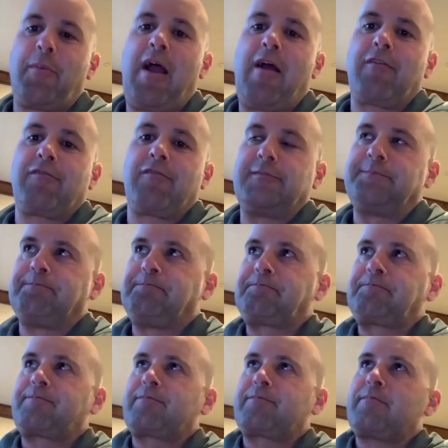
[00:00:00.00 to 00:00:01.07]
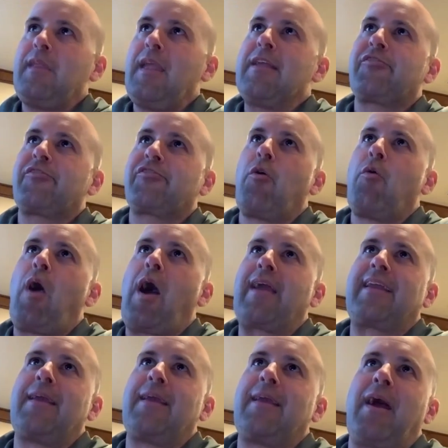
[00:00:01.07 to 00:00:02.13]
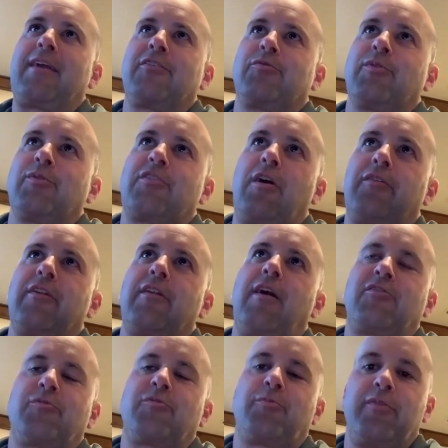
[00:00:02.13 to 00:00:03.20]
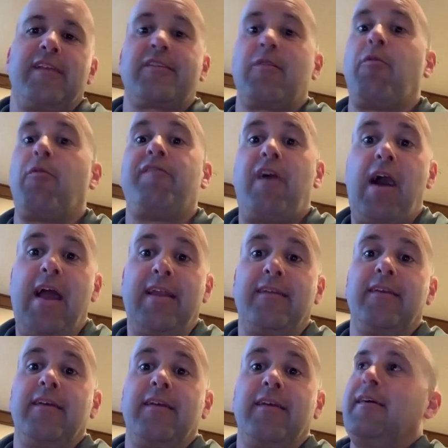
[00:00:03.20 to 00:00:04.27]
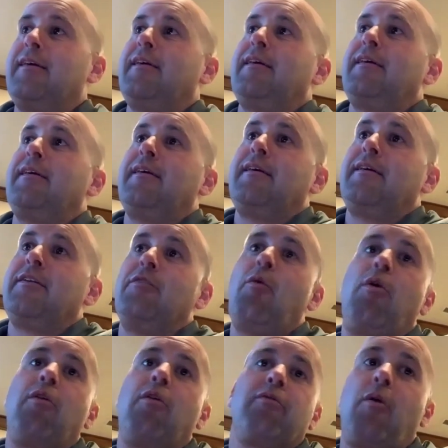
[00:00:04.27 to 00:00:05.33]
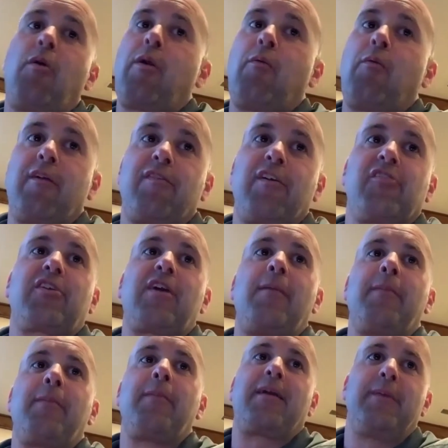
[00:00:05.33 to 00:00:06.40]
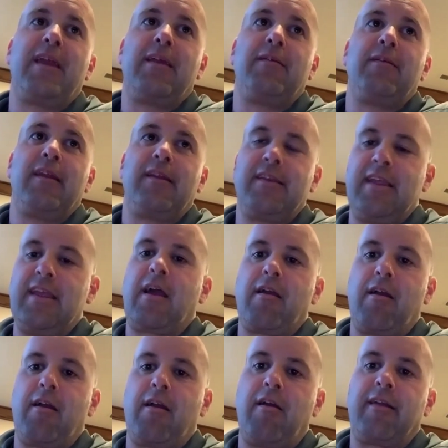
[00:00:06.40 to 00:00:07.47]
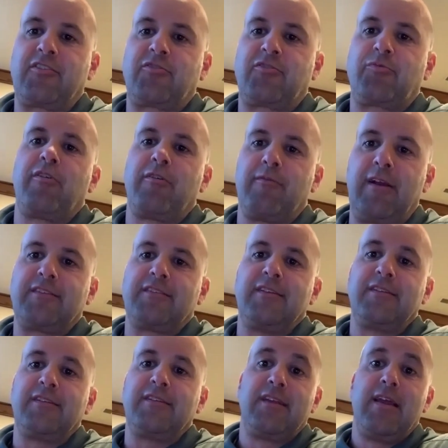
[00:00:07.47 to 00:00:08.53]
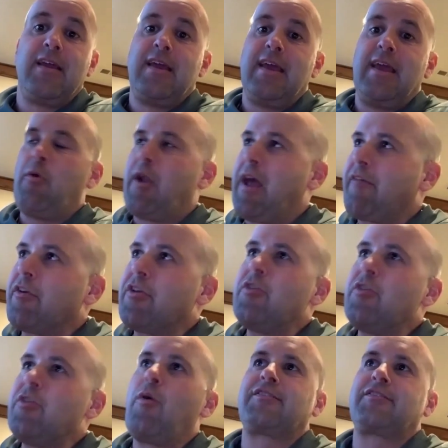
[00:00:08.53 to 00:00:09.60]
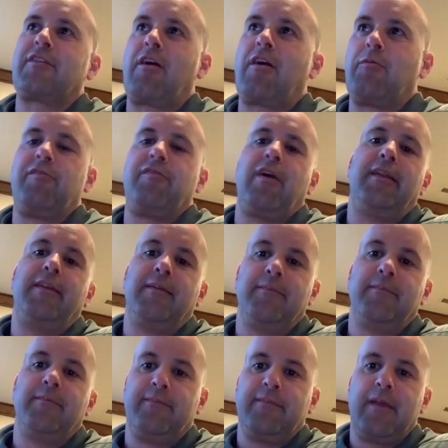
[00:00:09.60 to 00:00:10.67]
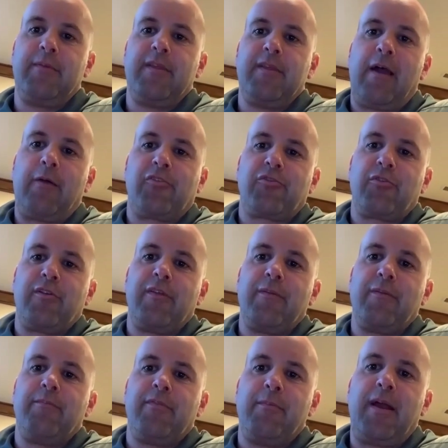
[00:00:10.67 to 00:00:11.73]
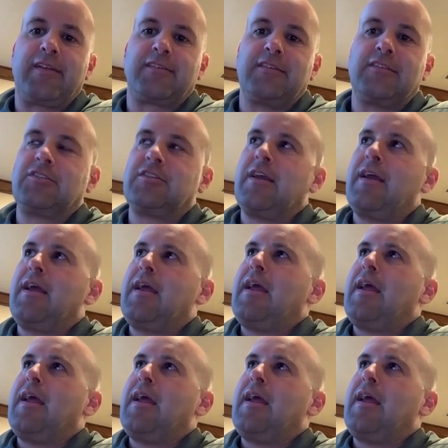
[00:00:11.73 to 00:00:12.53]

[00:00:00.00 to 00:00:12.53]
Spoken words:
so powerful. And so I came back as what's called an entrepreneur. And they said, well, fine. You don't want to work for us, come back and be an EIR, an entrepreneur in residence, and whatever you want to start, we'll fund. I mean, that was sort of the message.